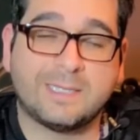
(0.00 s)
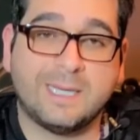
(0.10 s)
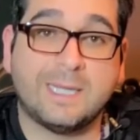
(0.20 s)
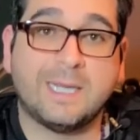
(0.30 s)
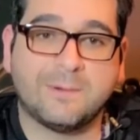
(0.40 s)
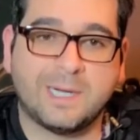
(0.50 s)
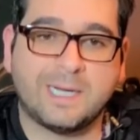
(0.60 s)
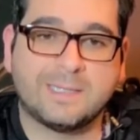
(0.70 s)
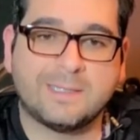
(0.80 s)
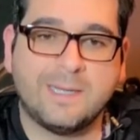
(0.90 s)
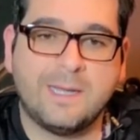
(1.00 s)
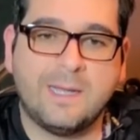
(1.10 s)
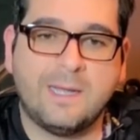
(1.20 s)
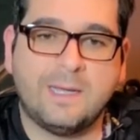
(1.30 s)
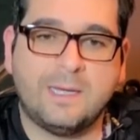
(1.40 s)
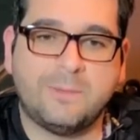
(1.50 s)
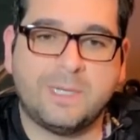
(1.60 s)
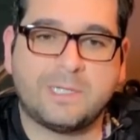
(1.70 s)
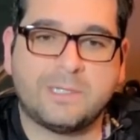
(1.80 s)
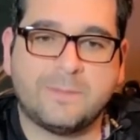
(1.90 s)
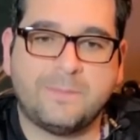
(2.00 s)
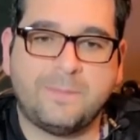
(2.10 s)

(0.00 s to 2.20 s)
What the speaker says: the LA riots, in which